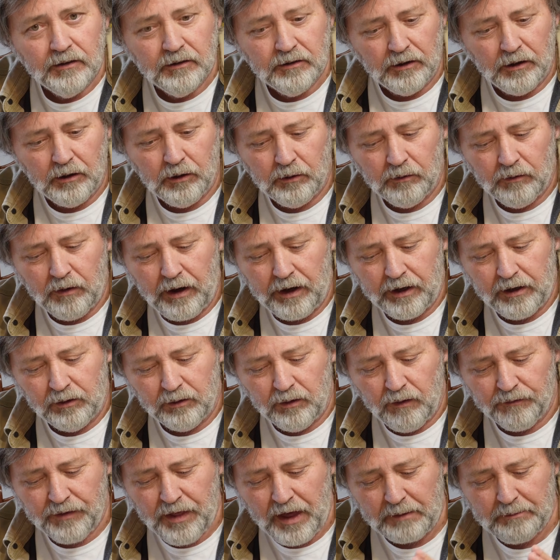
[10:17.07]
So I don't
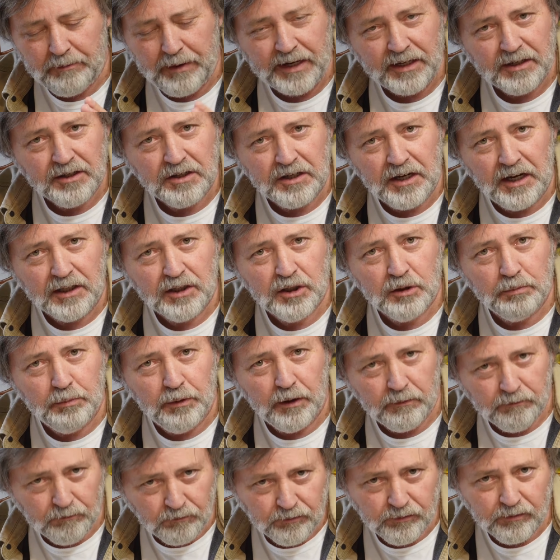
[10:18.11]
know if that makes sense,
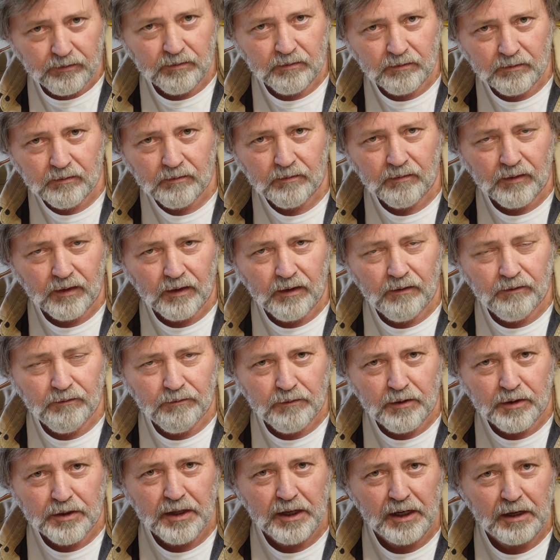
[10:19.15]
but
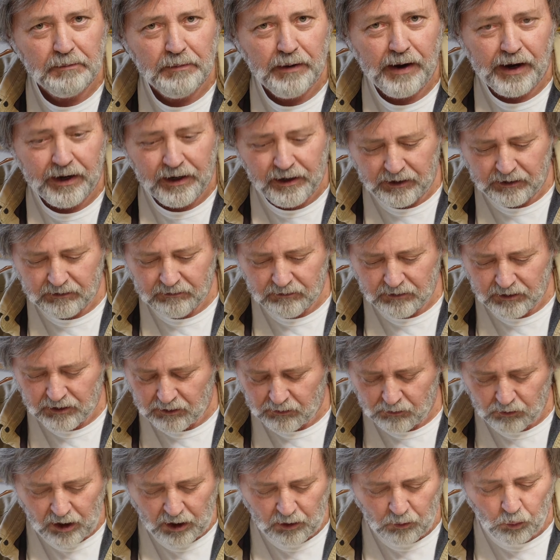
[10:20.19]
if you think about it,
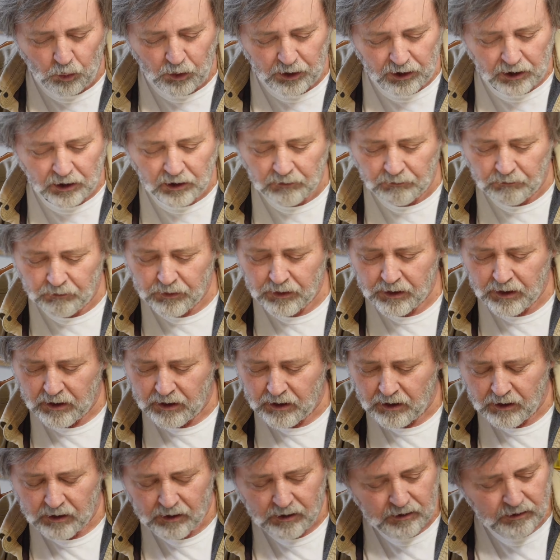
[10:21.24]
it will.
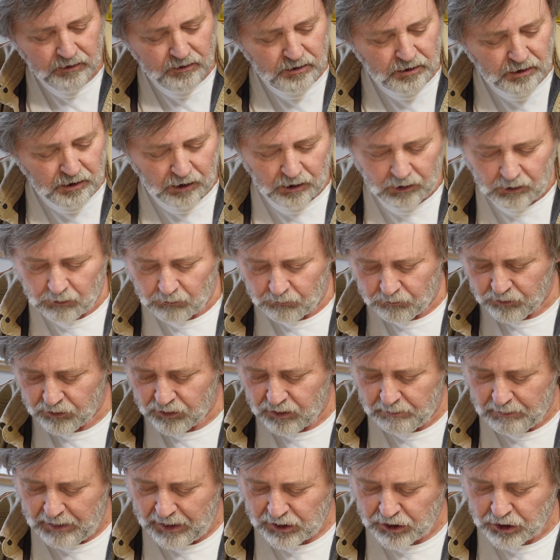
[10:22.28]
So
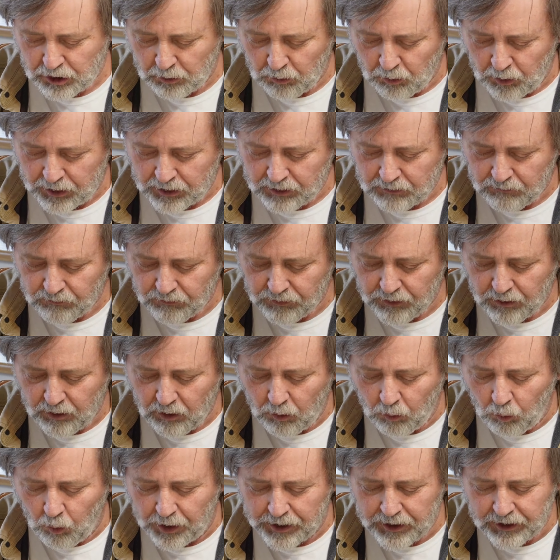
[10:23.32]
you measure what
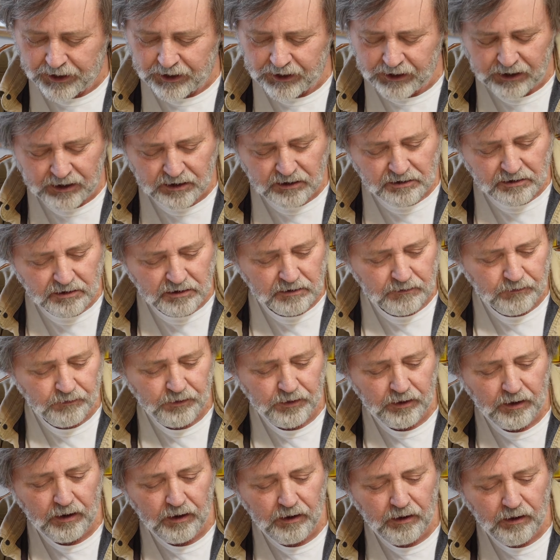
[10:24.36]
it is,
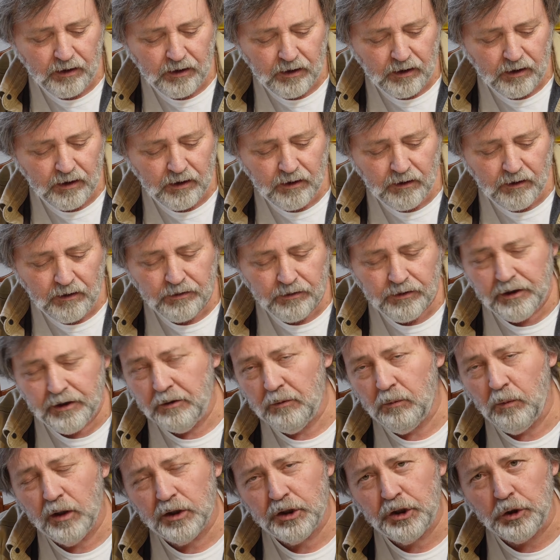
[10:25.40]

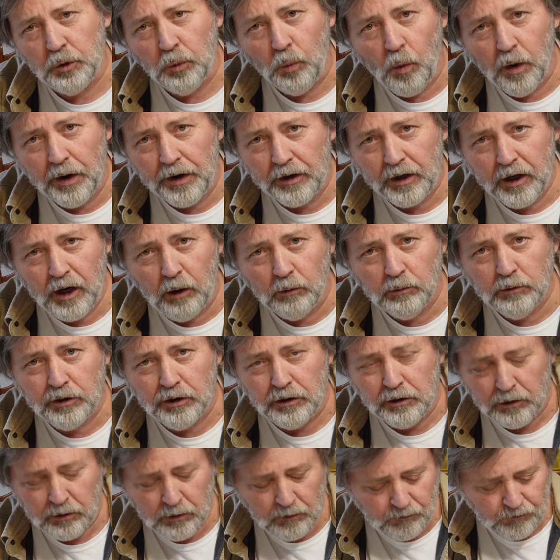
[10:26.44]
then what you want to go
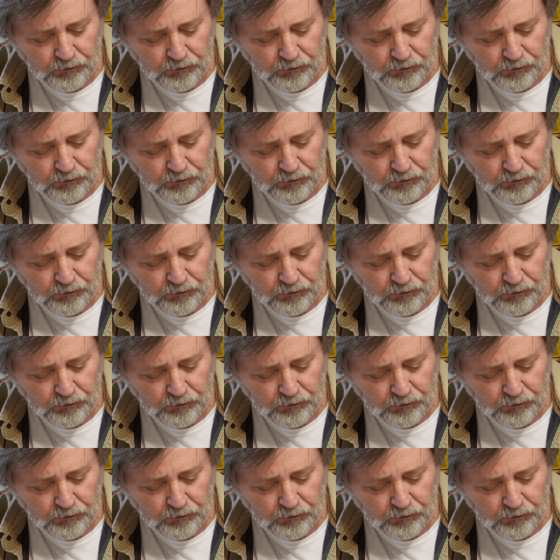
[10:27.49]
to.